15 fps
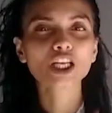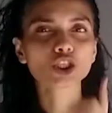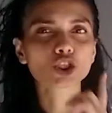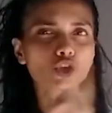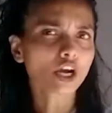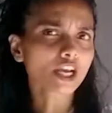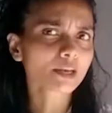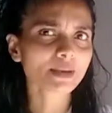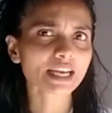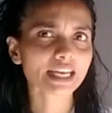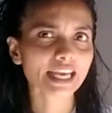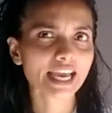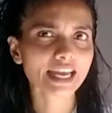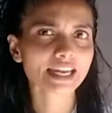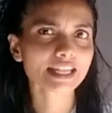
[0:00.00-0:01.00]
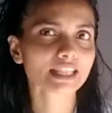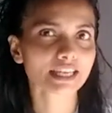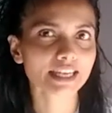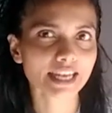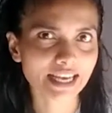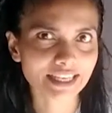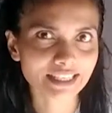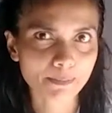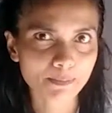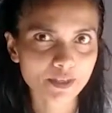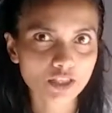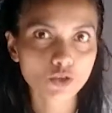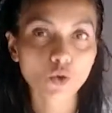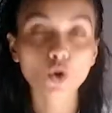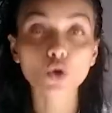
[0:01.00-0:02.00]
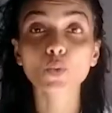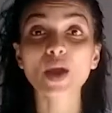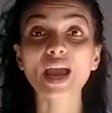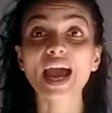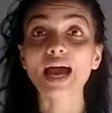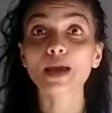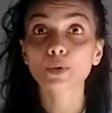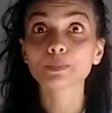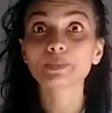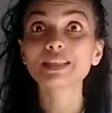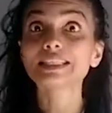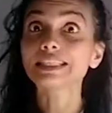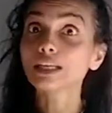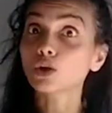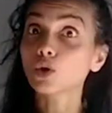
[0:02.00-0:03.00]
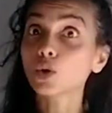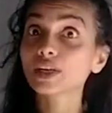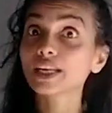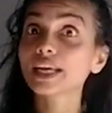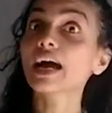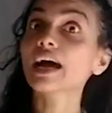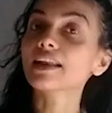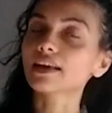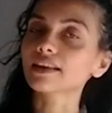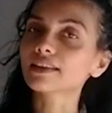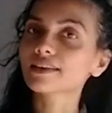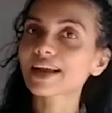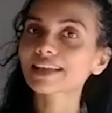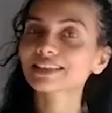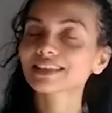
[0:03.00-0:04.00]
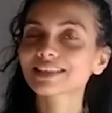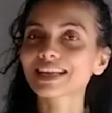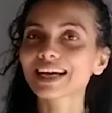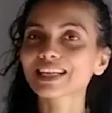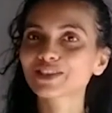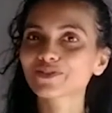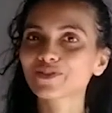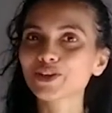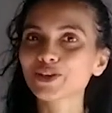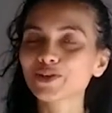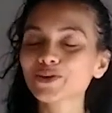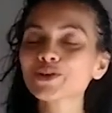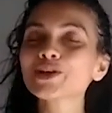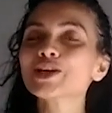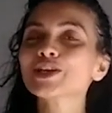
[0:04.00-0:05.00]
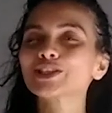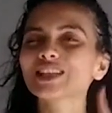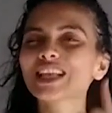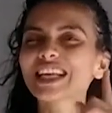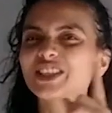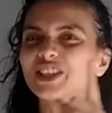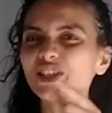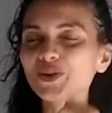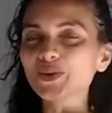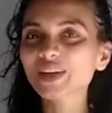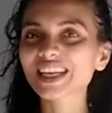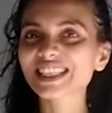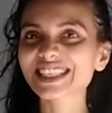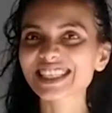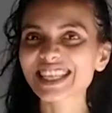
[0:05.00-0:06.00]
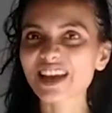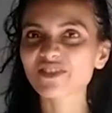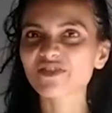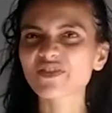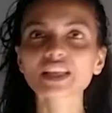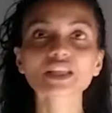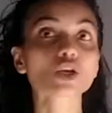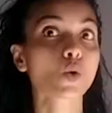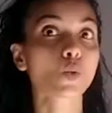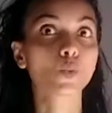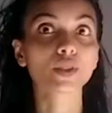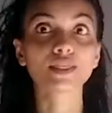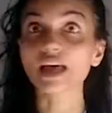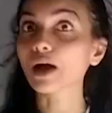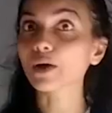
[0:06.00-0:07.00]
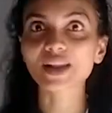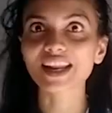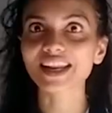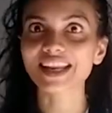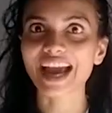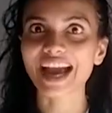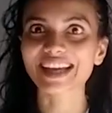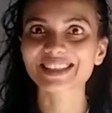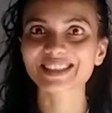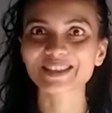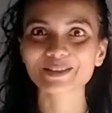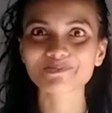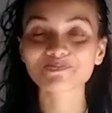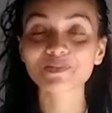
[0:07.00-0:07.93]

Join me again in the next episode, where I will be decoding another exercise for you so that you can stay fit without any hassle.